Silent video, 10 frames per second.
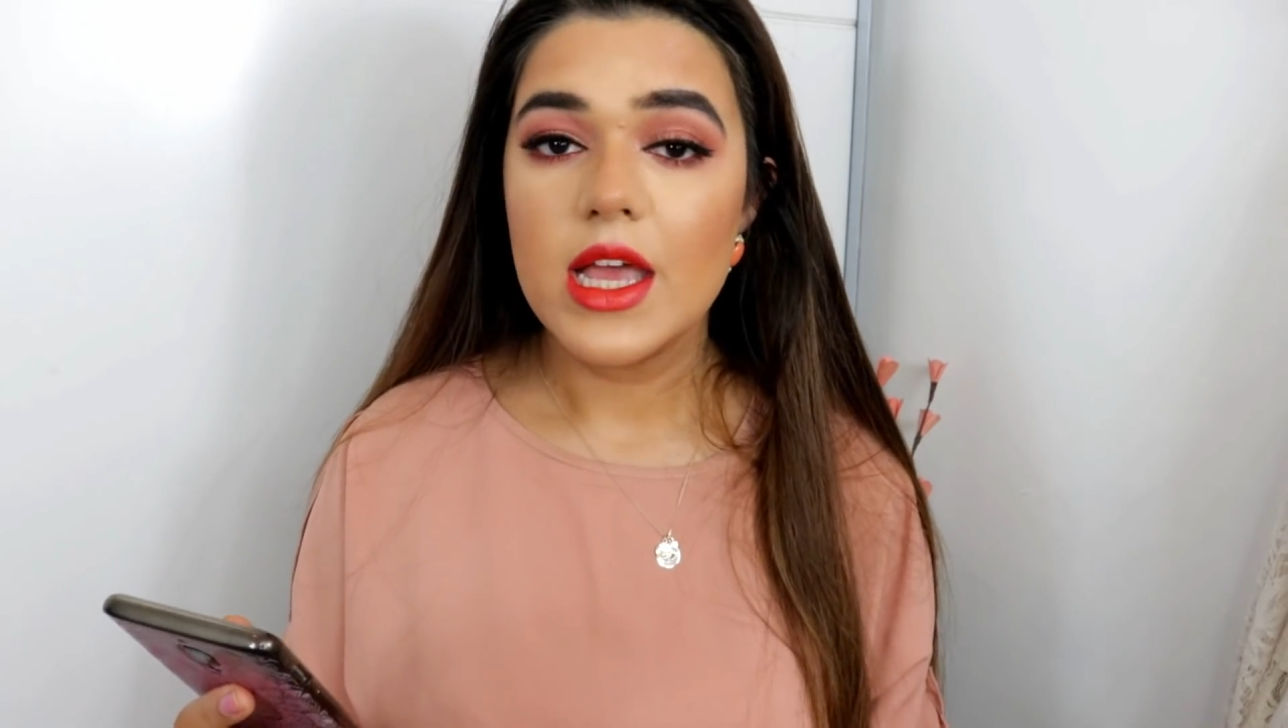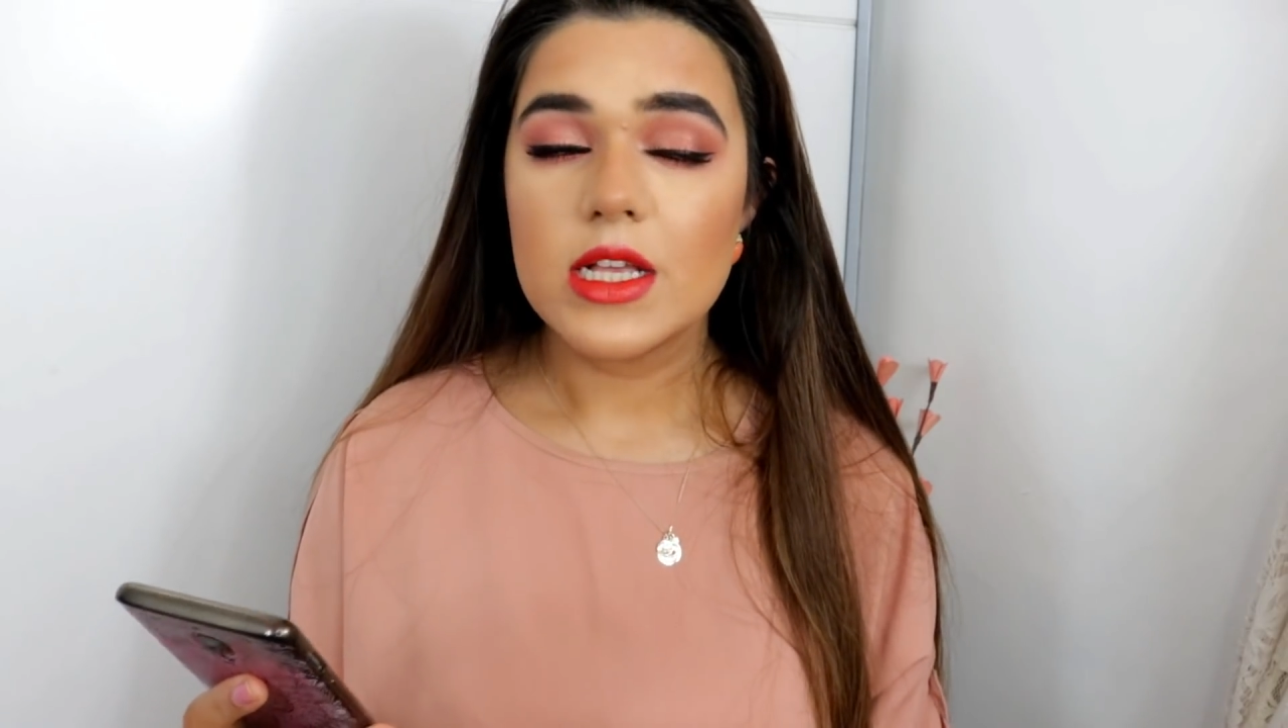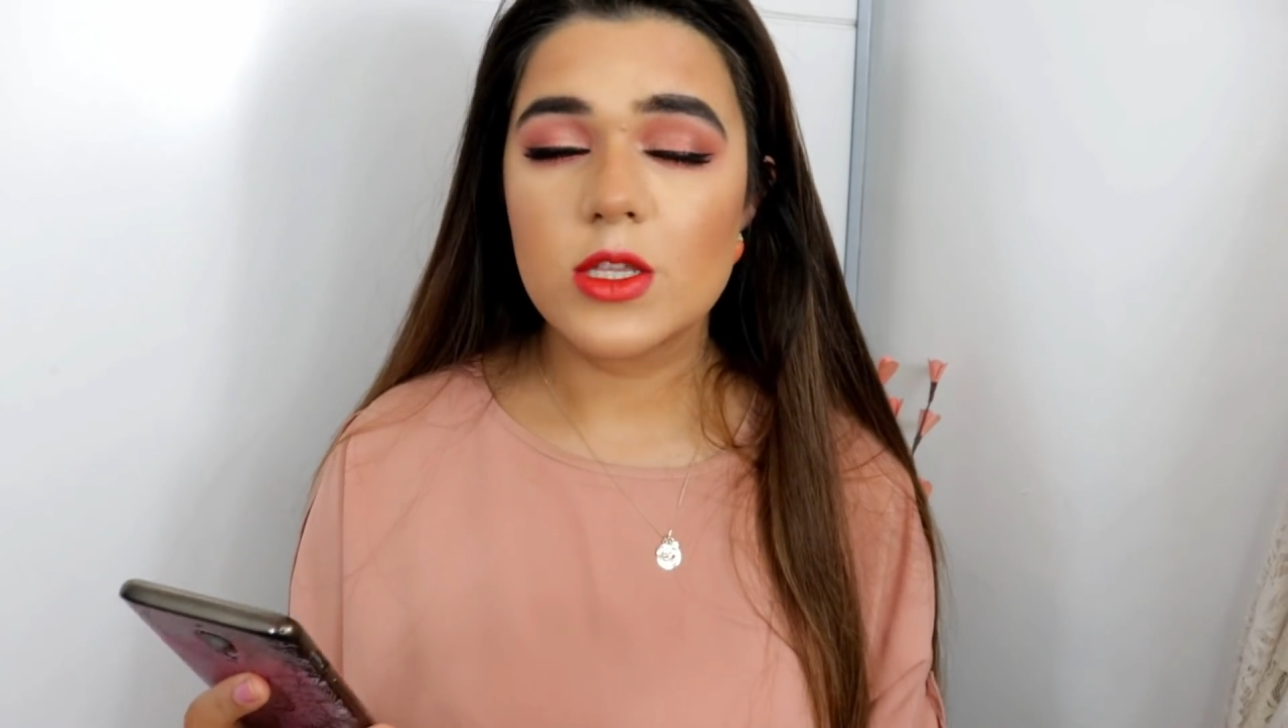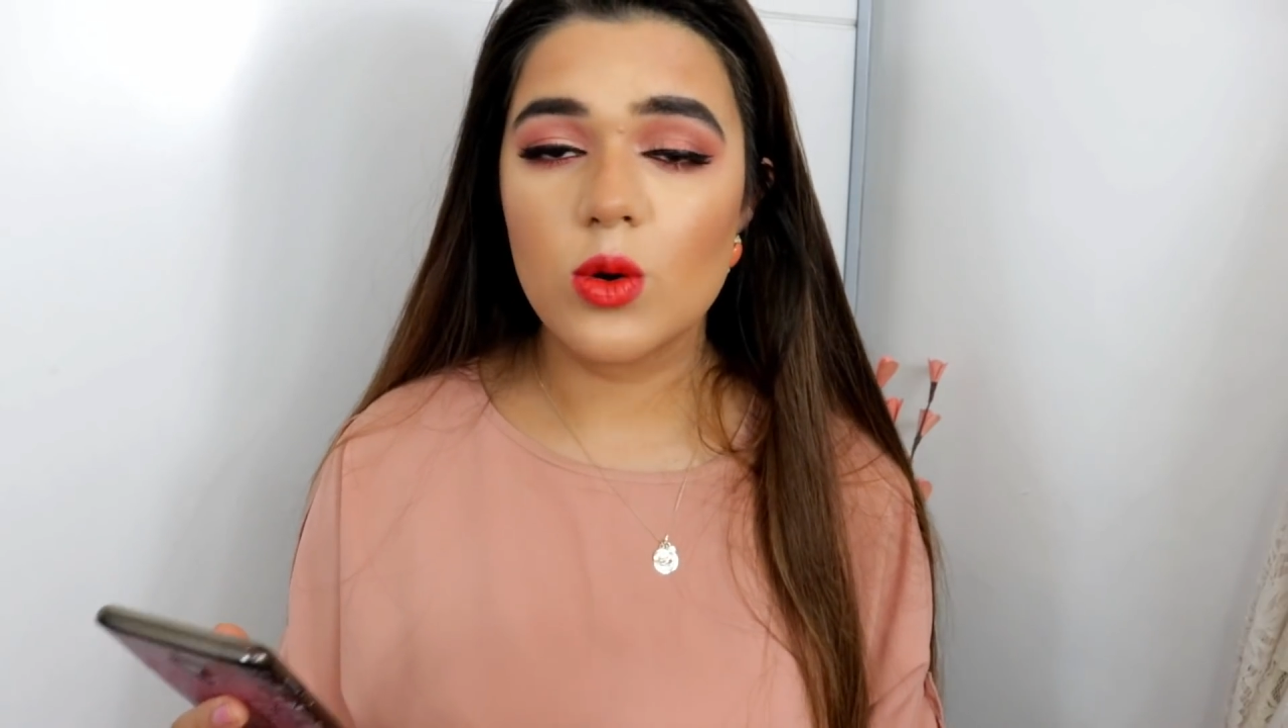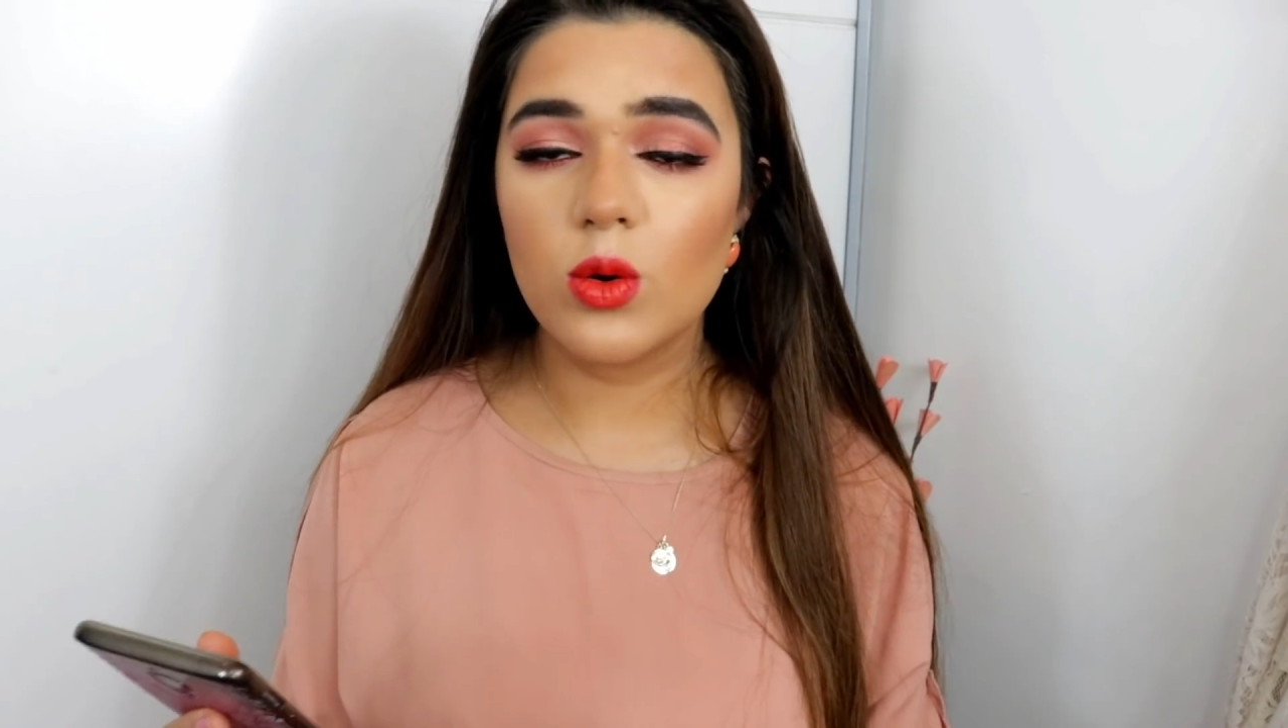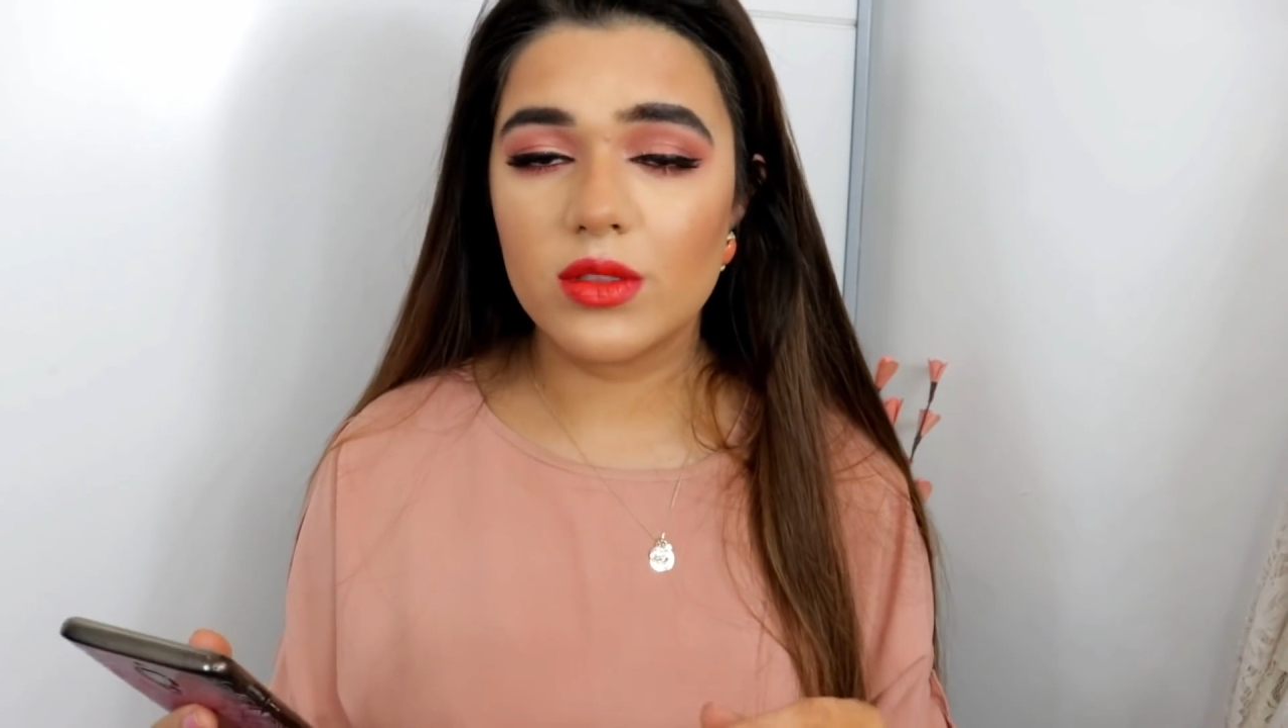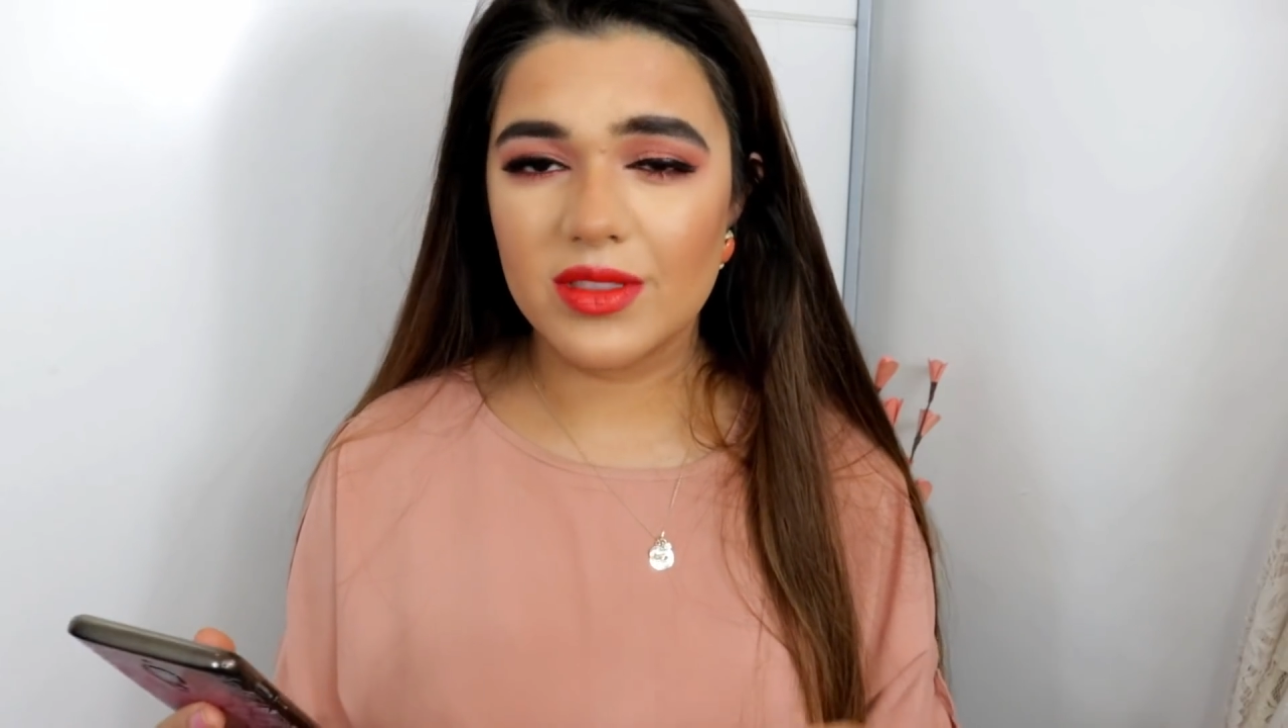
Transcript: So